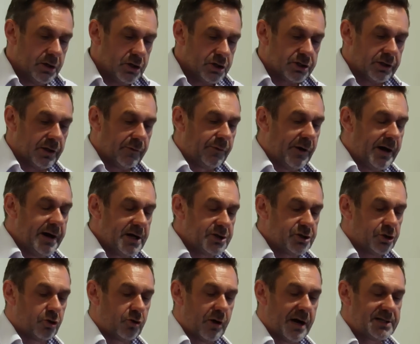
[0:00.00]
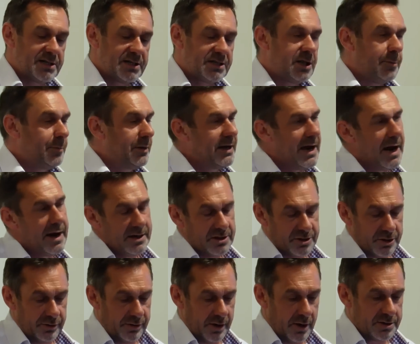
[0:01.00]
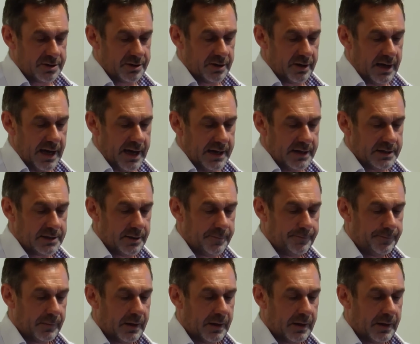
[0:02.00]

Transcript: So the financial crisis that began in 2008